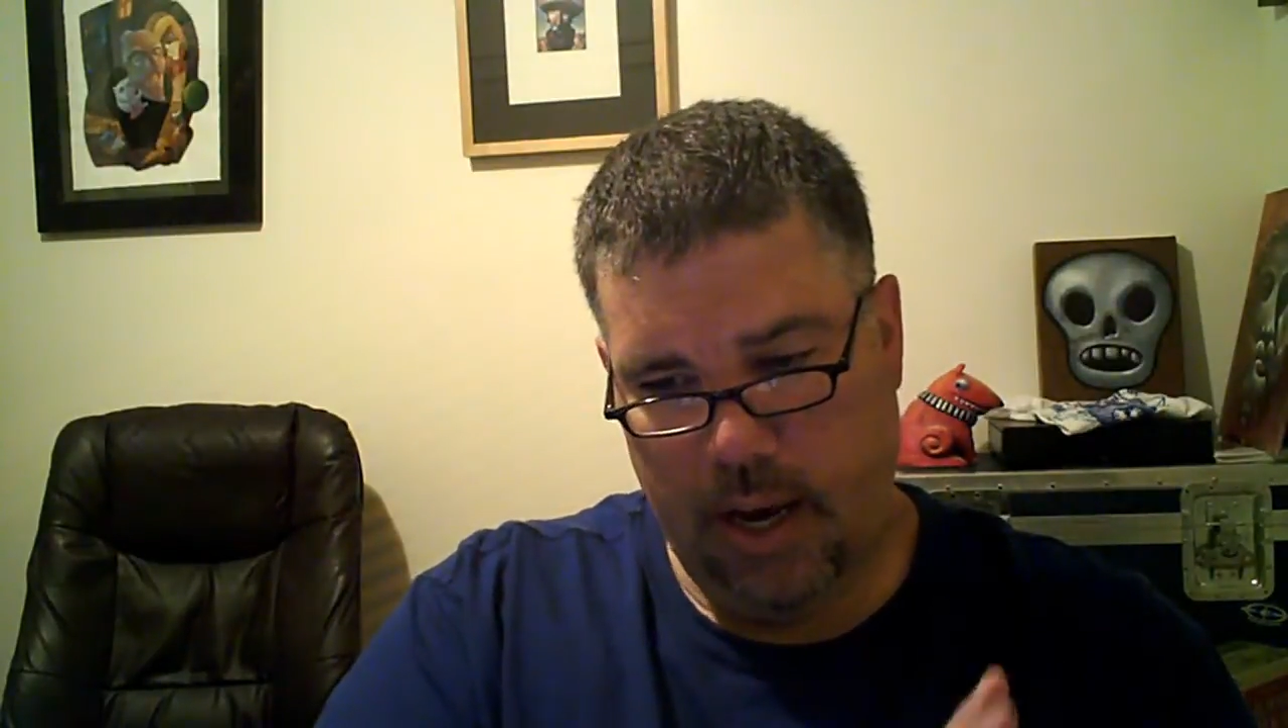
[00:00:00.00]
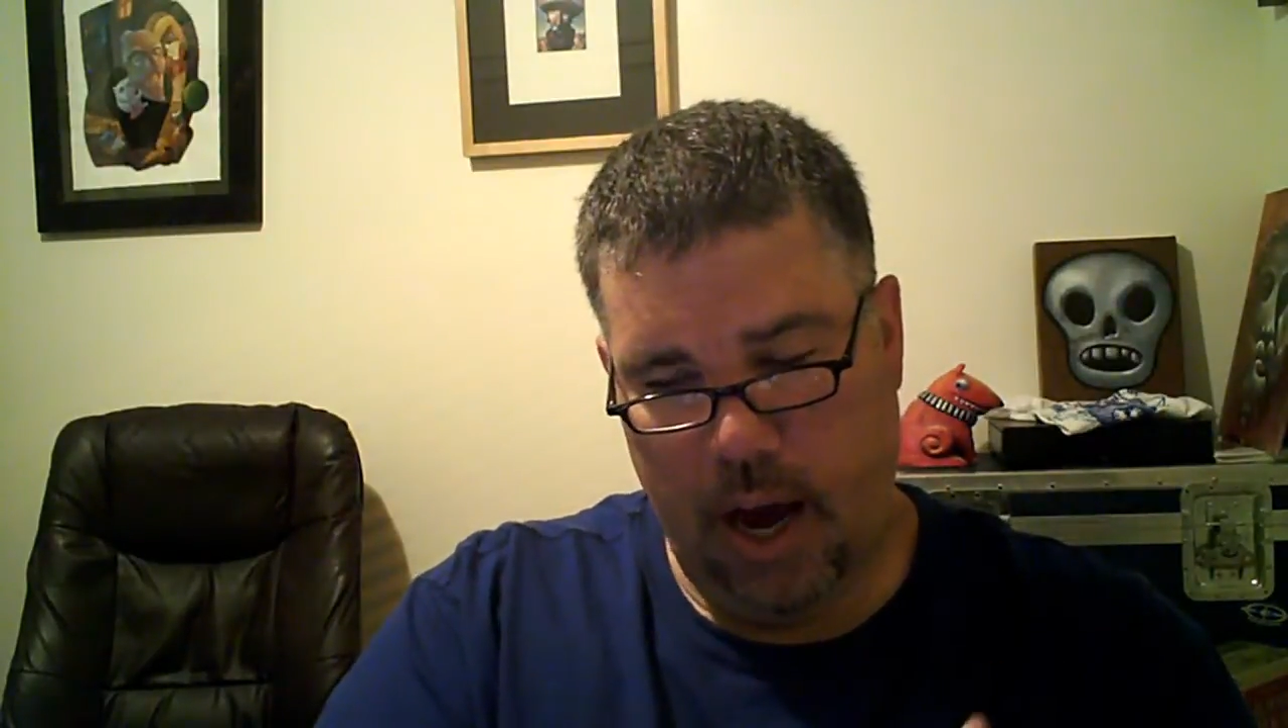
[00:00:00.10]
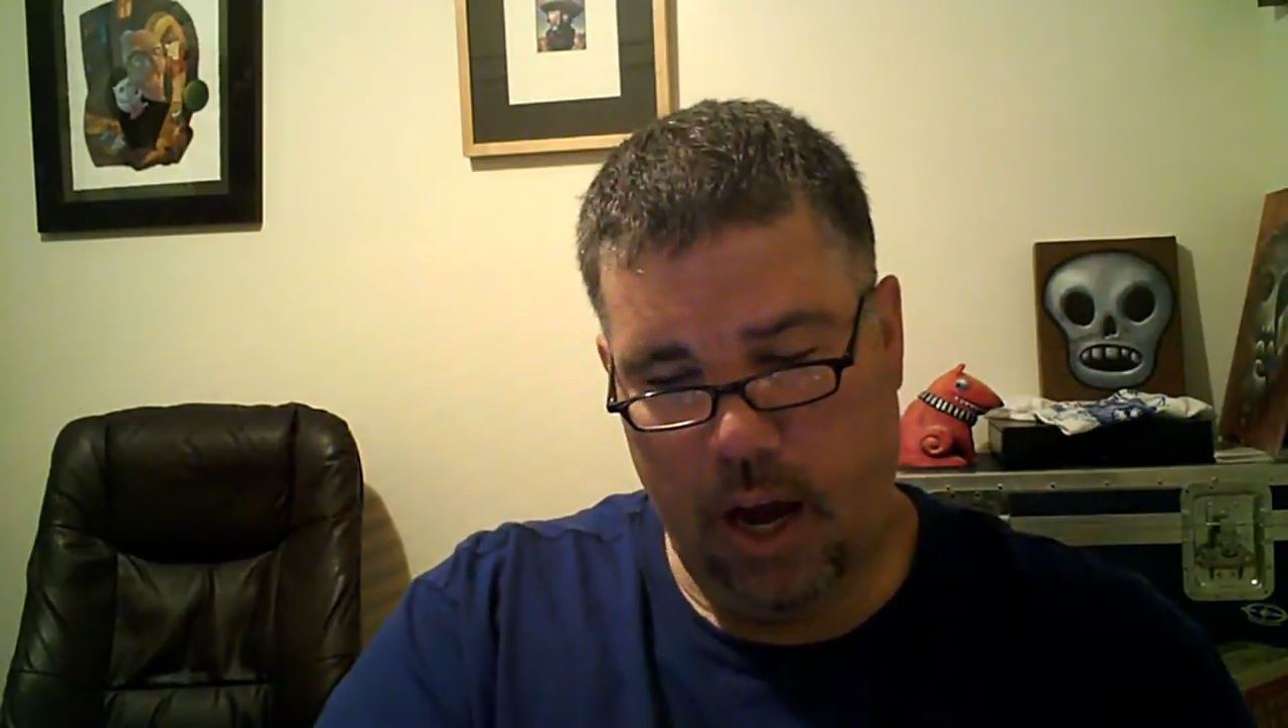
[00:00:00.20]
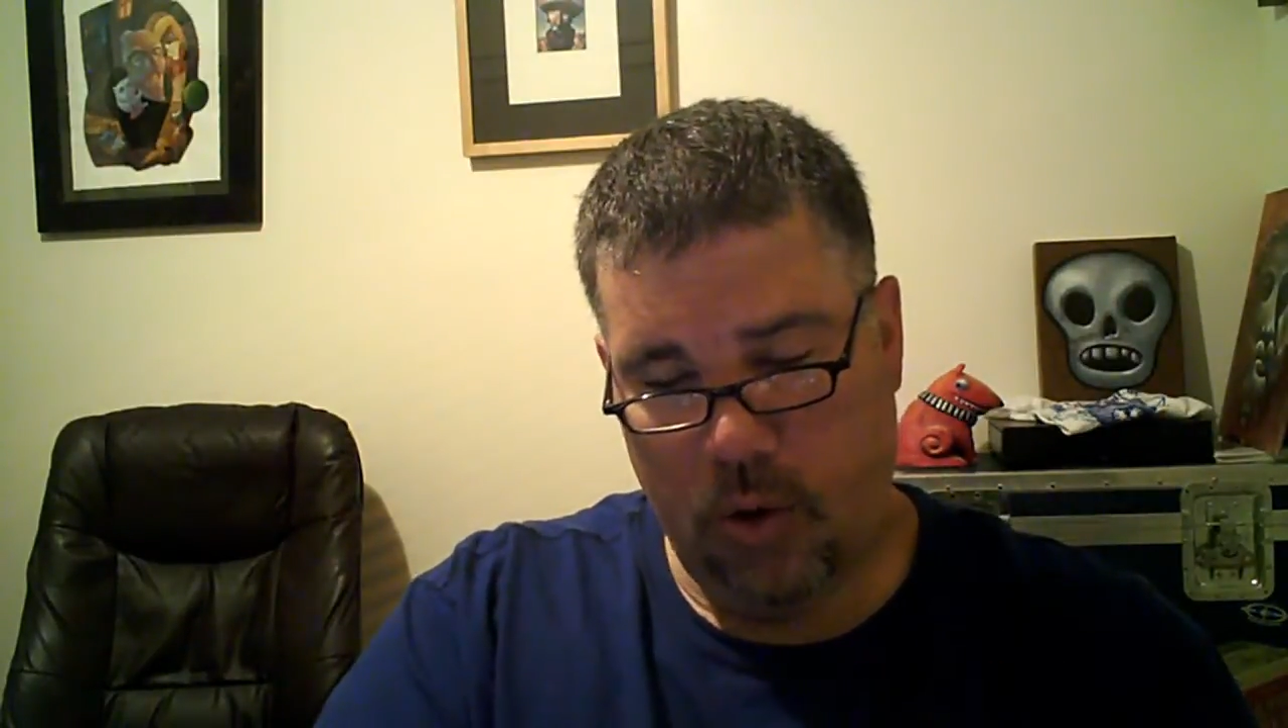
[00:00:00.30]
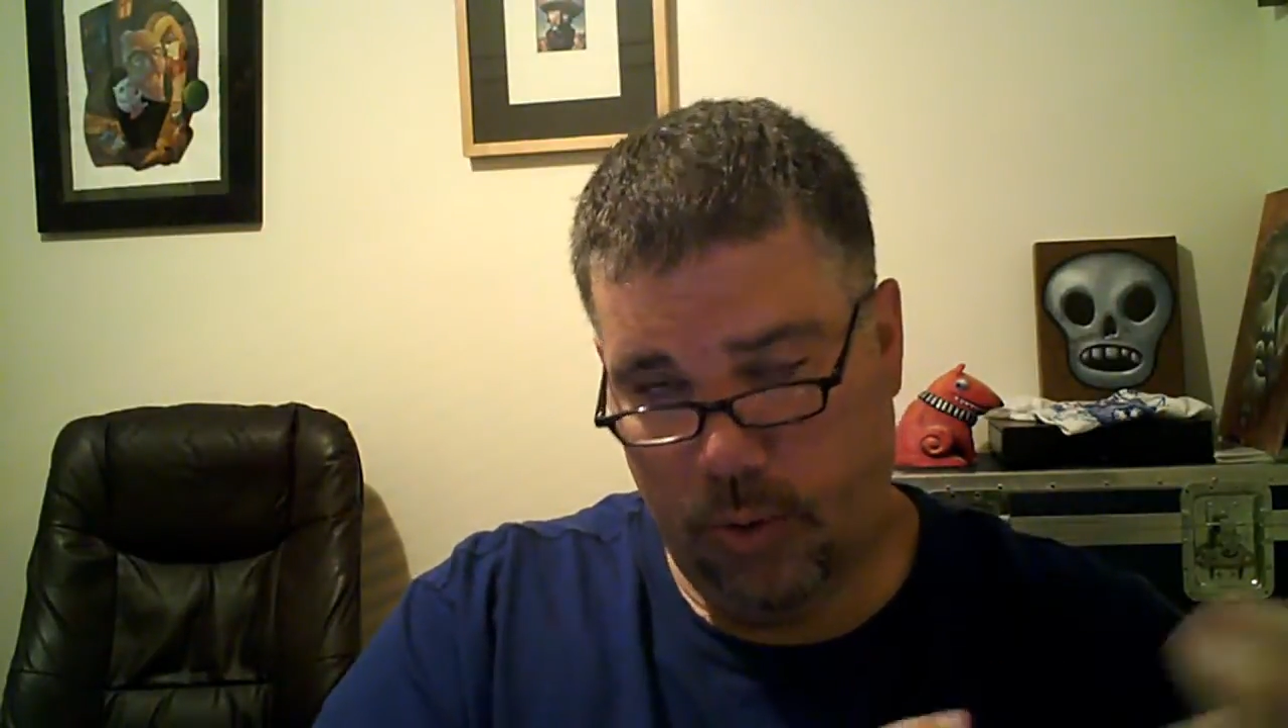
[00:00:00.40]

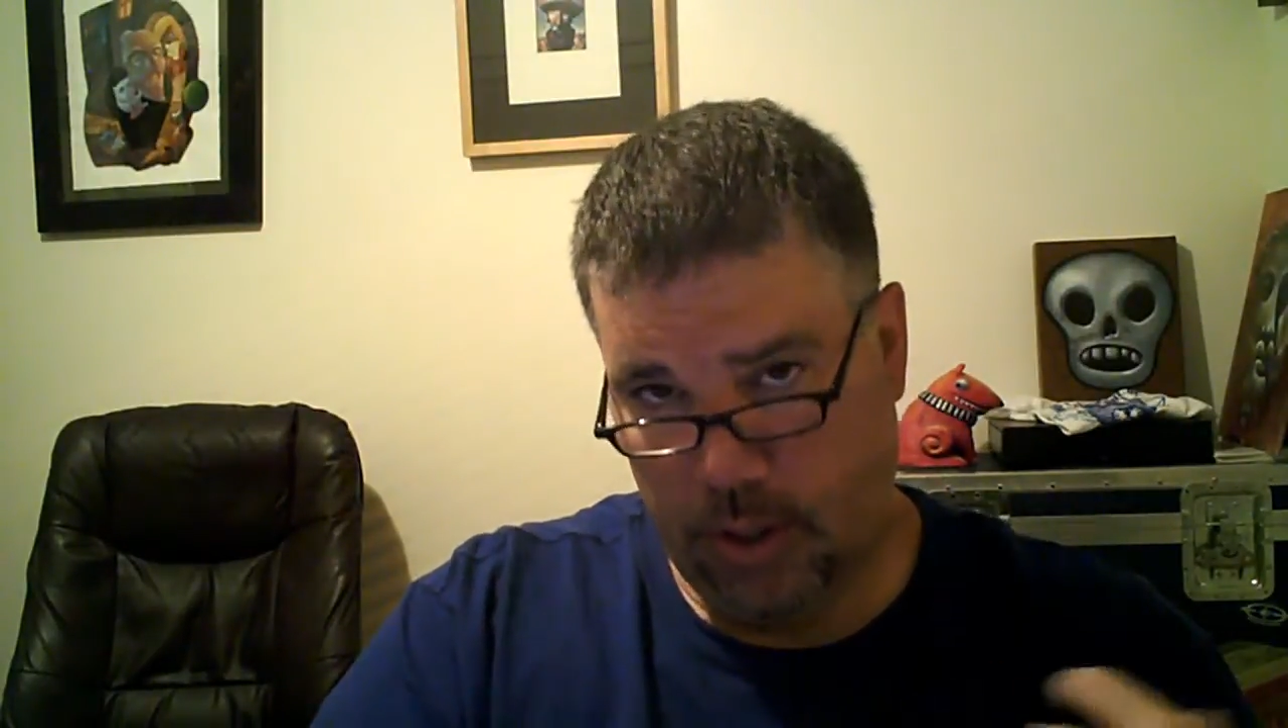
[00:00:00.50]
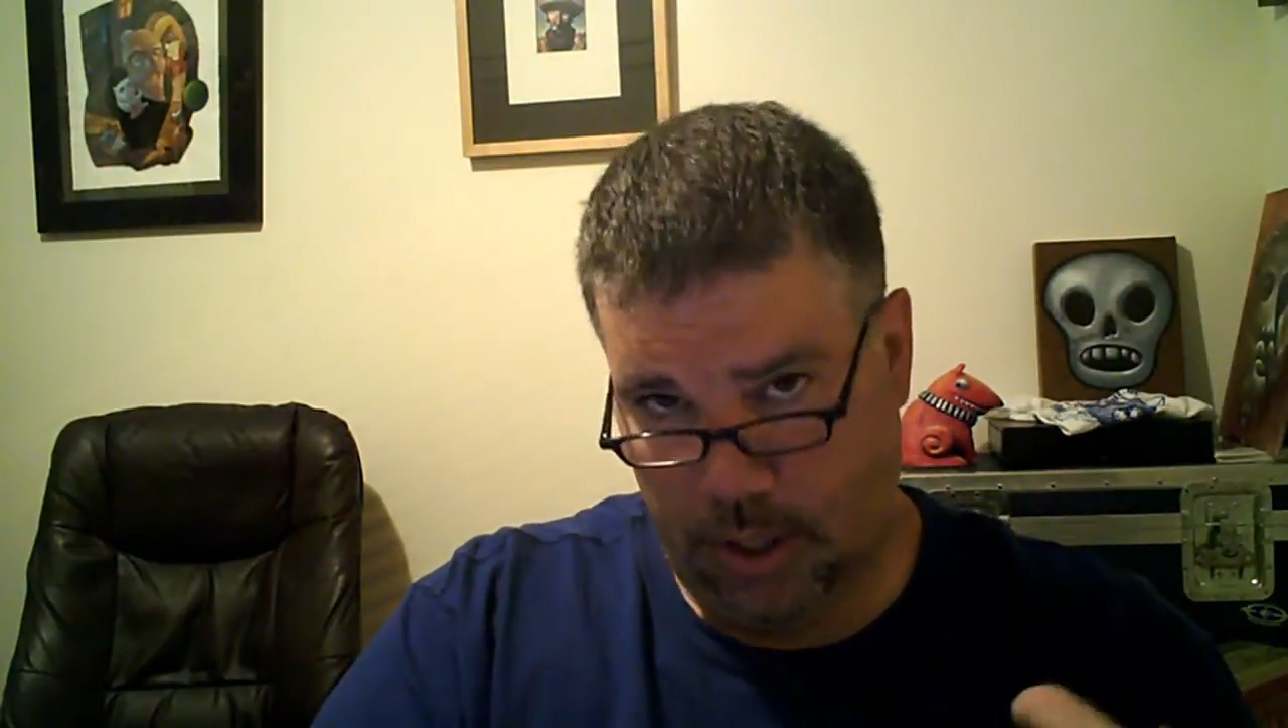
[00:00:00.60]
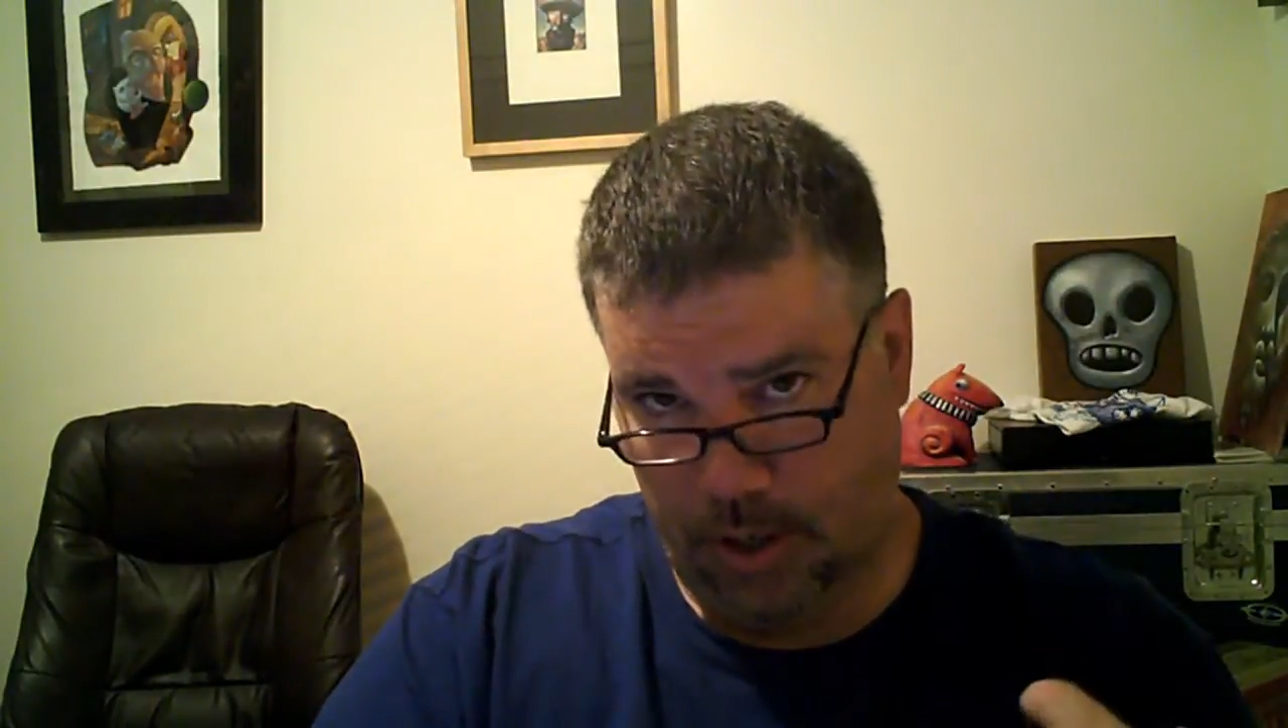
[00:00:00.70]
not always let